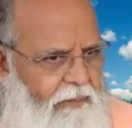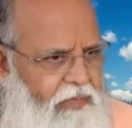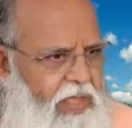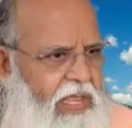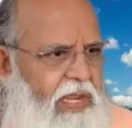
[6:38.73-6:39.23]

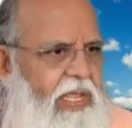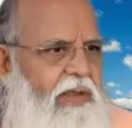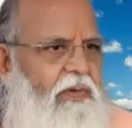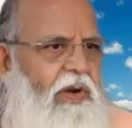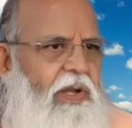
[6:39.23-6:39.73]
Then he
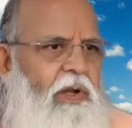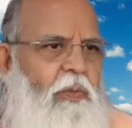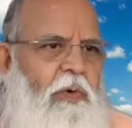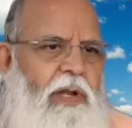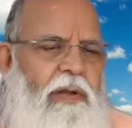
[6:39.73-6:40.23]
wanted to
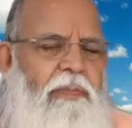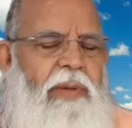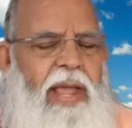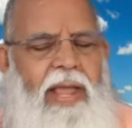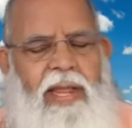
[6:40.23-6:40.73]
put it
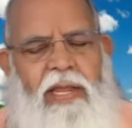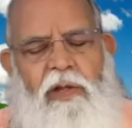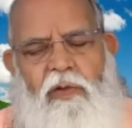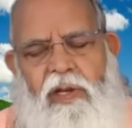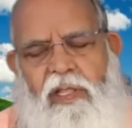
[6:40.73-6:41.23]
back
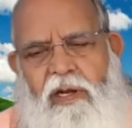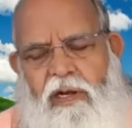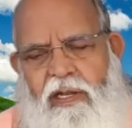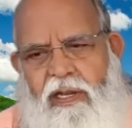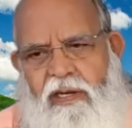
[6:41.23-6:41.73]
into another
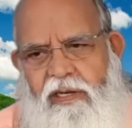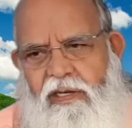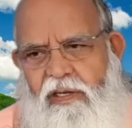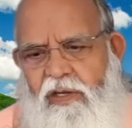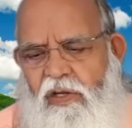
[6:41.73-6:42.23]
container.
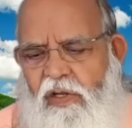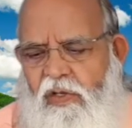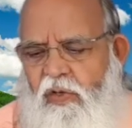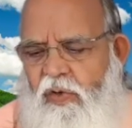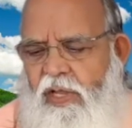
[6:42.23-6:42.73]

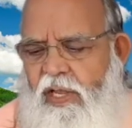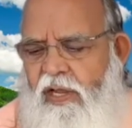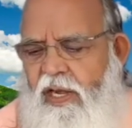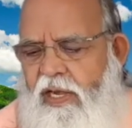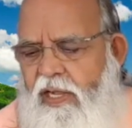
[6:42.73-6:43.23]
So he
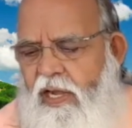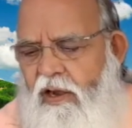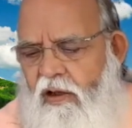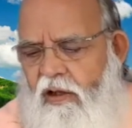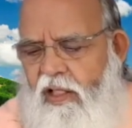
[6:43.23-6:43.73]
collected
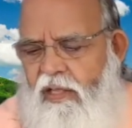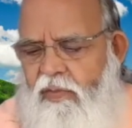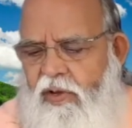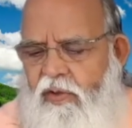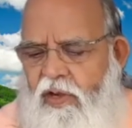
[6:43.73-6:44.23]
all the
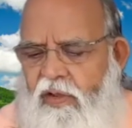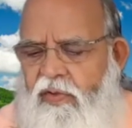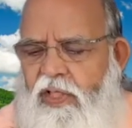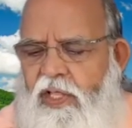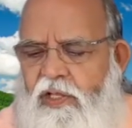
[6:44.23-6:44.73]
mercury
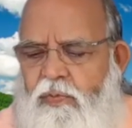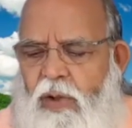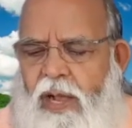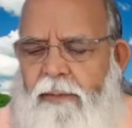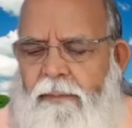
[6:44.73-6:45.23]
with his palm